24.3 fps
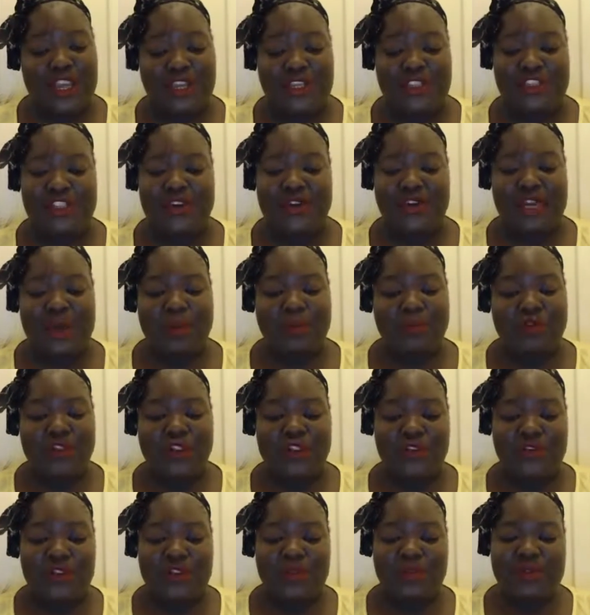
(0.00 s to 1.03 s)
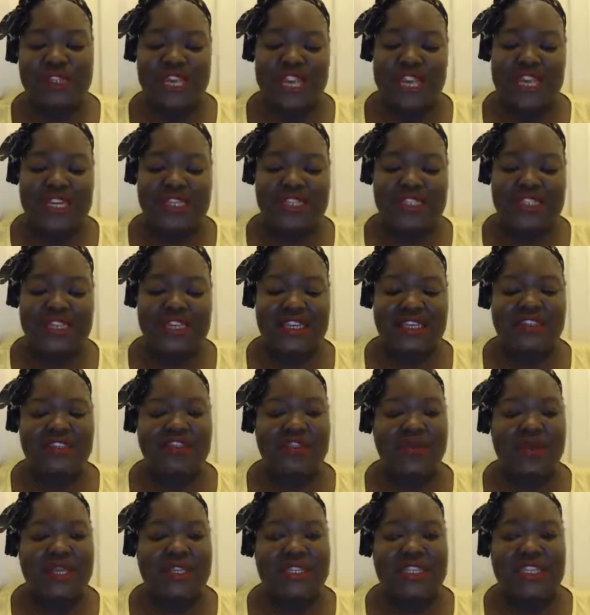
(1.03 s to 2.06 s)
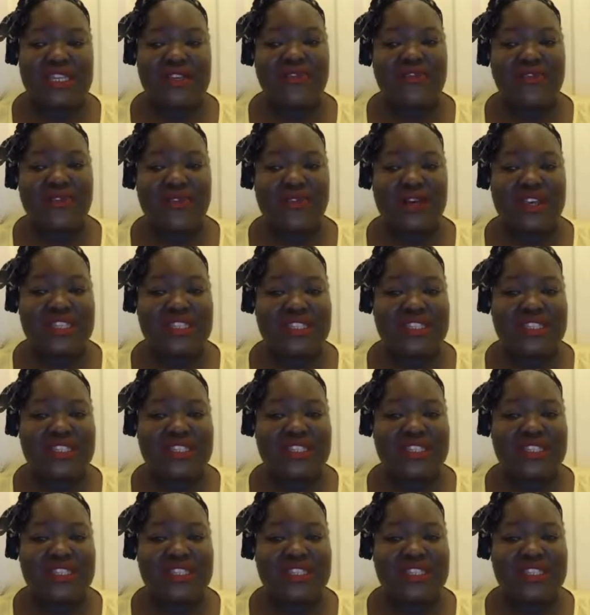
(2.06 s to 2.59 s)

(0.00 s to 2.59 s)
So in Proverbs 18:24,